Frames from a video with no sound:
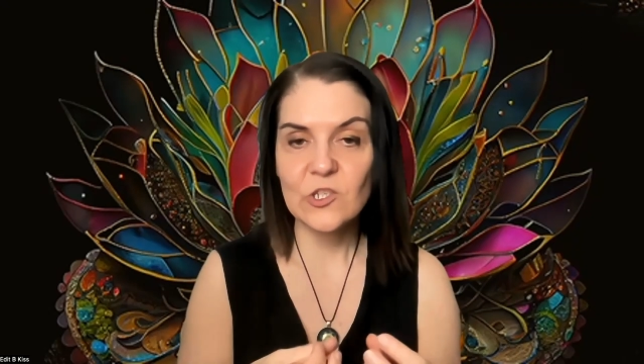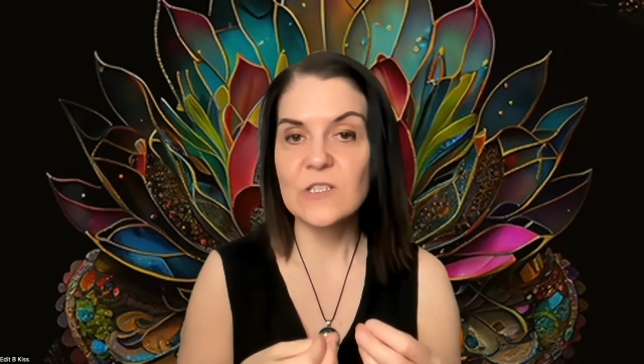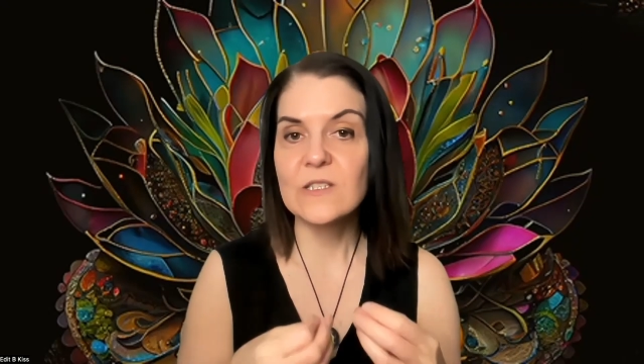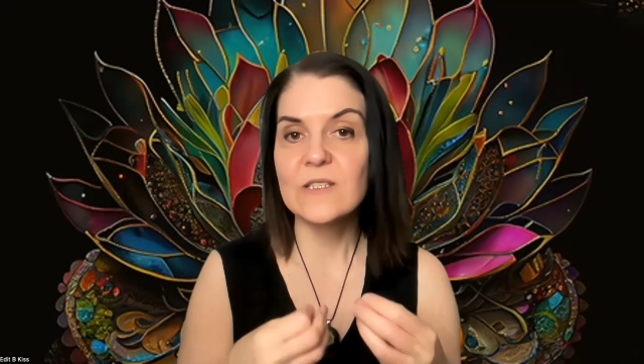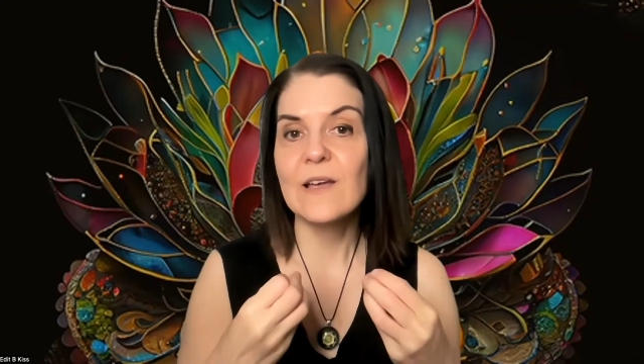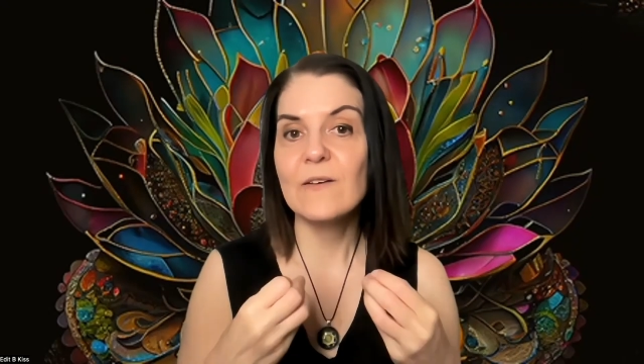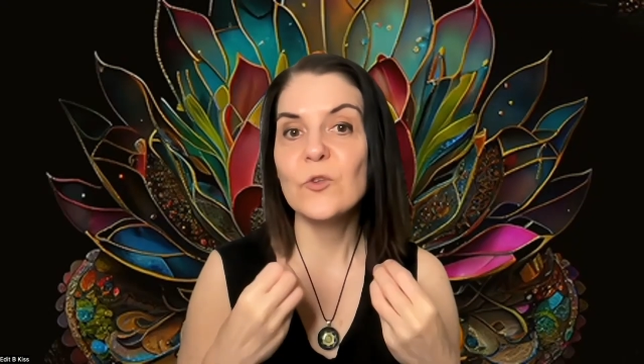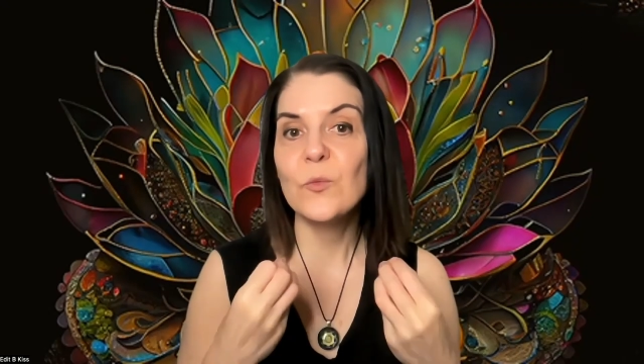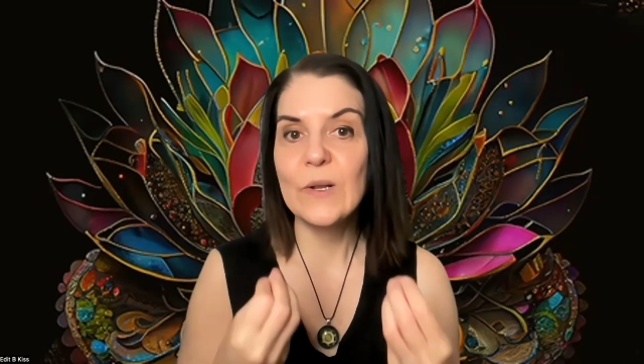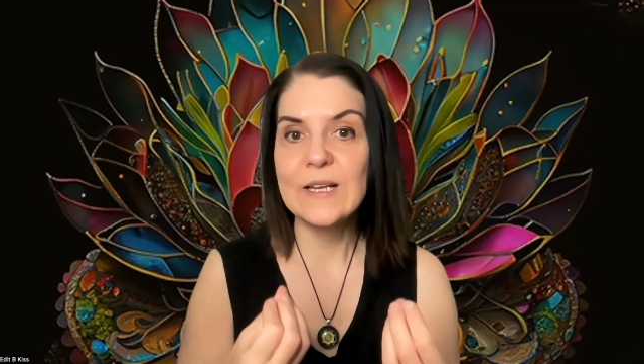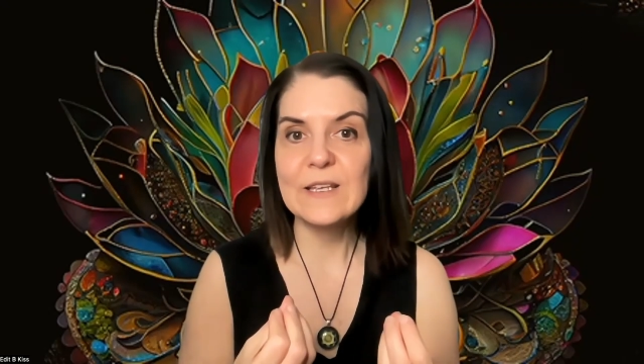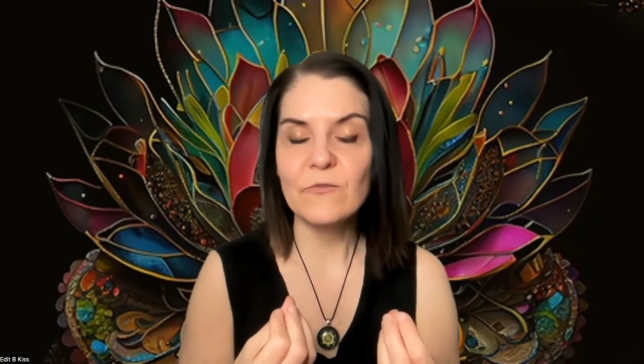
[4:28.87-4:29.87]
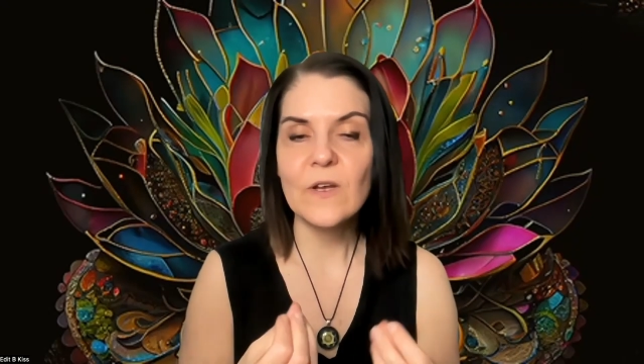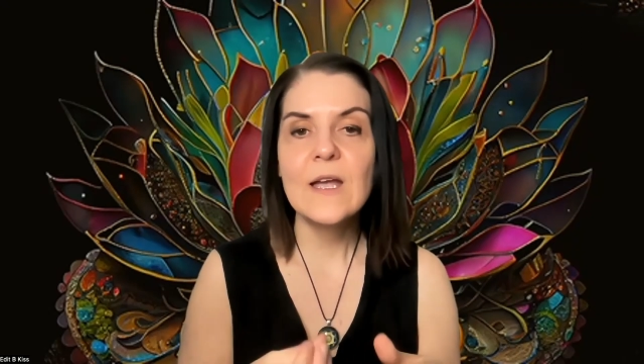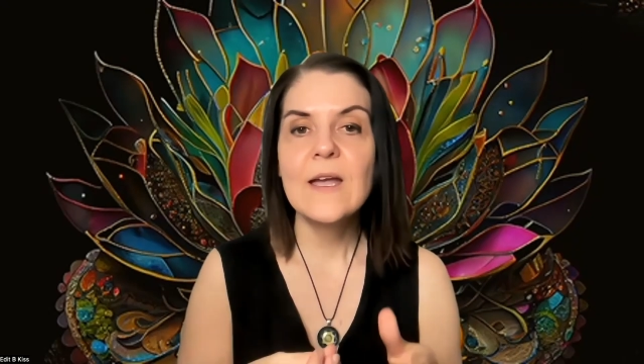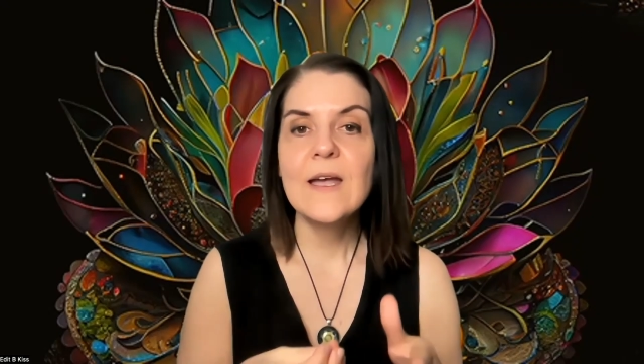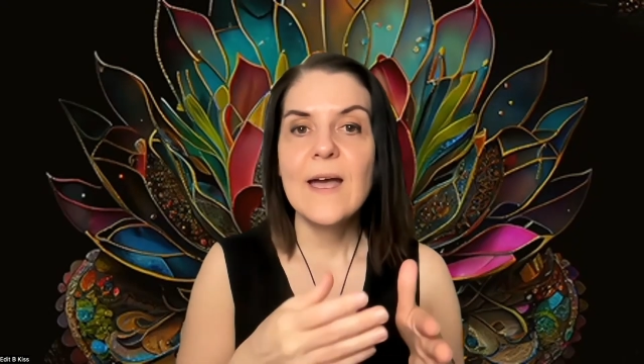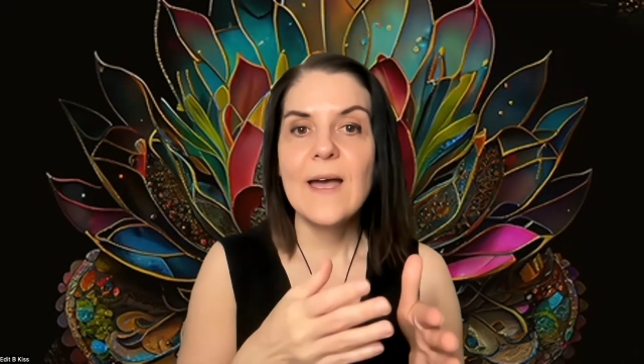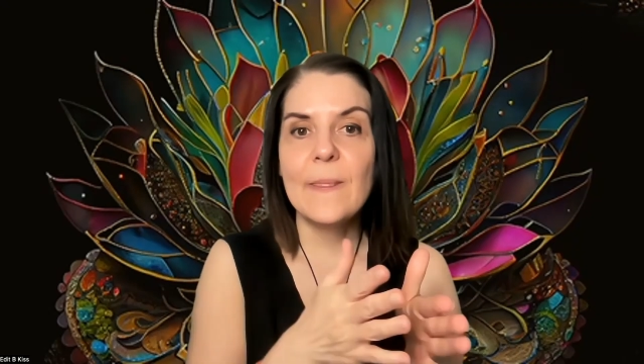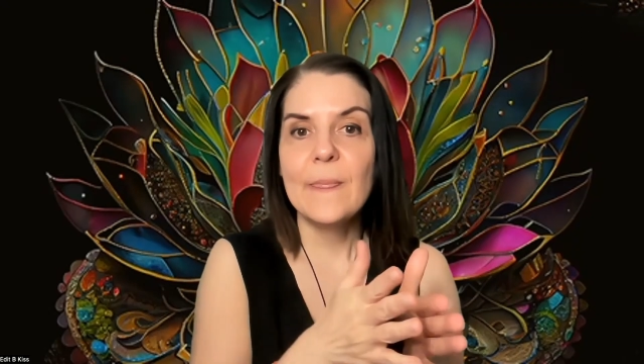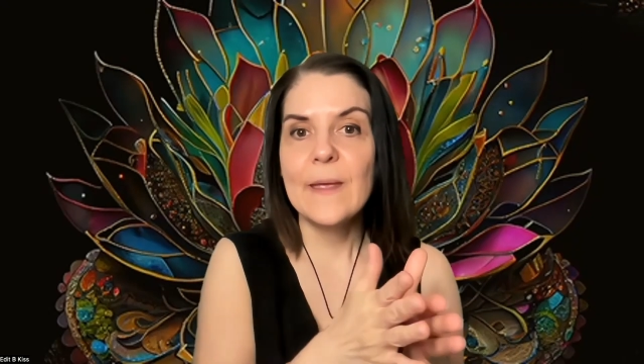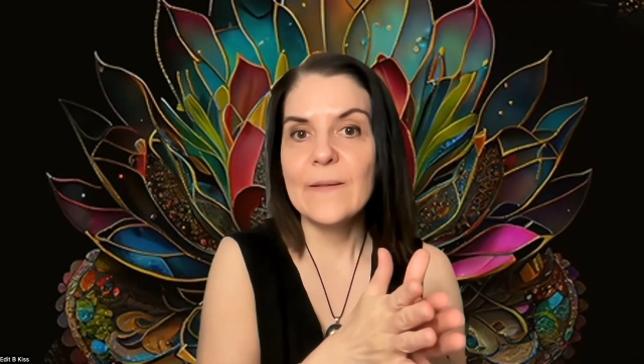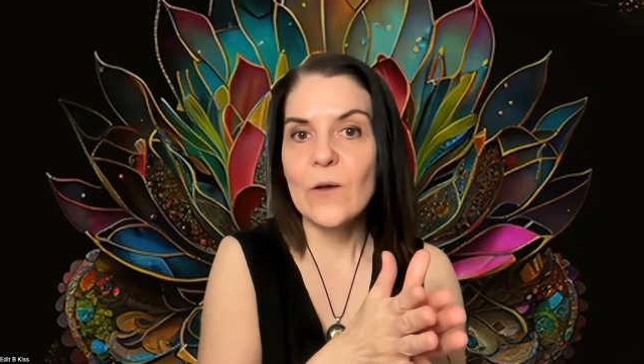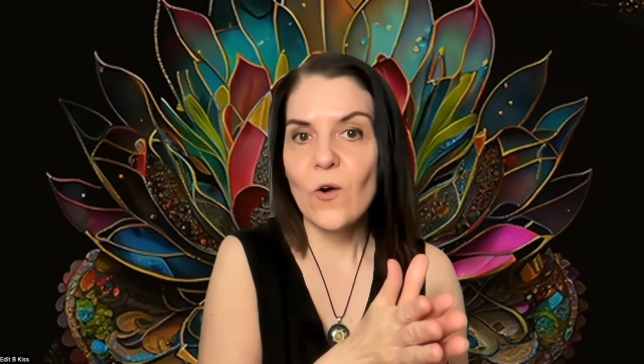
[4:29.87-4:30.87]
just have the belief.
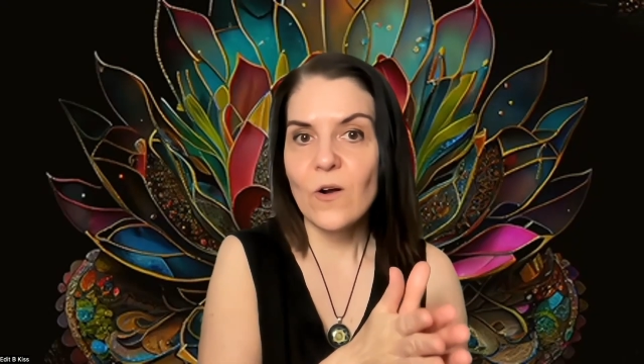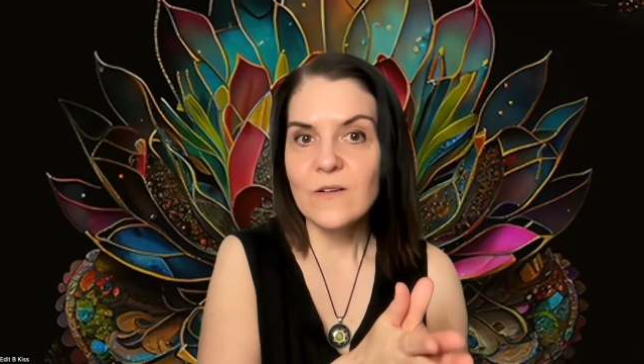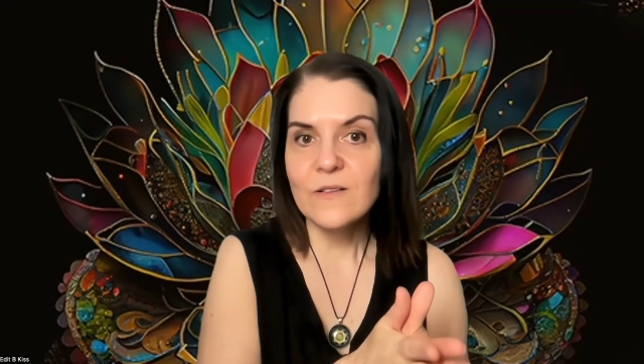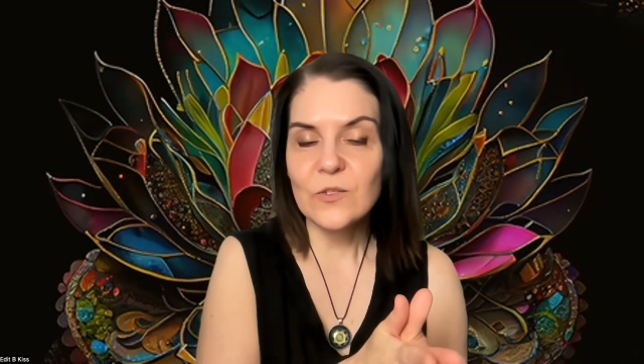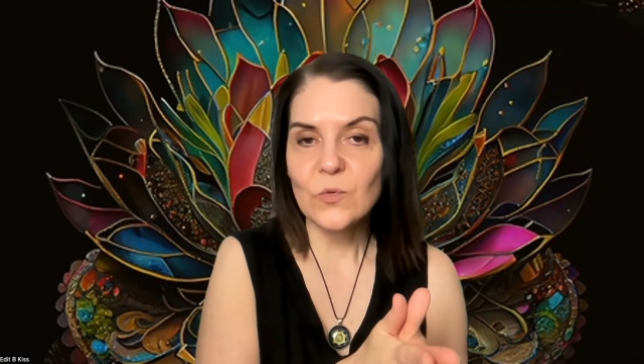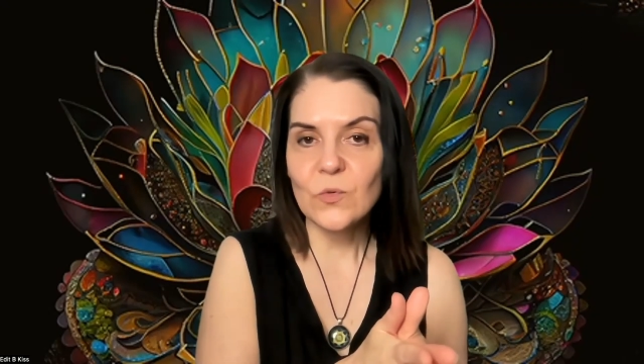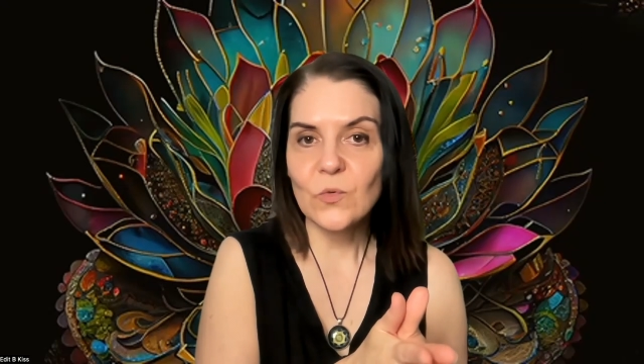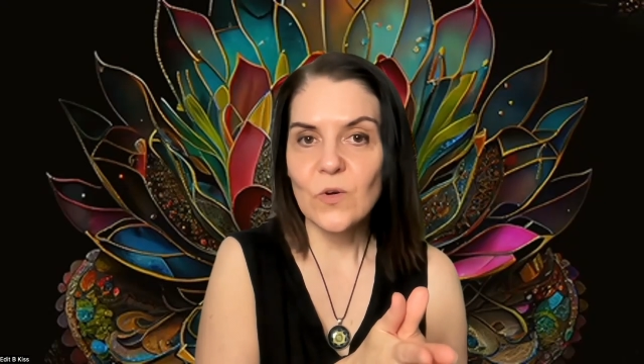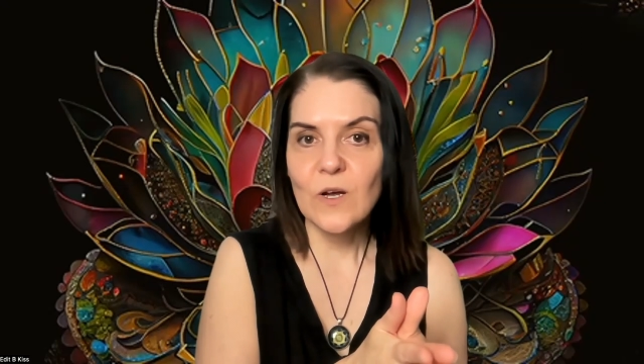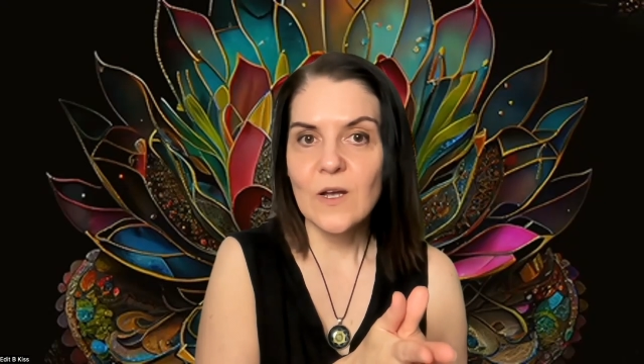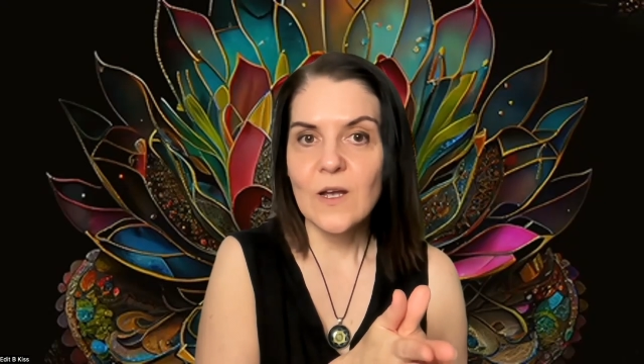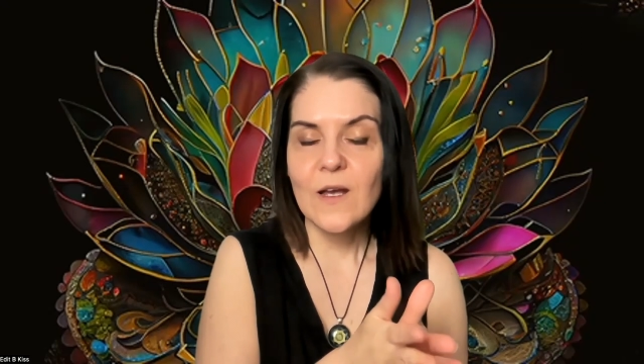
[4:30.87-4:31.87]
And then also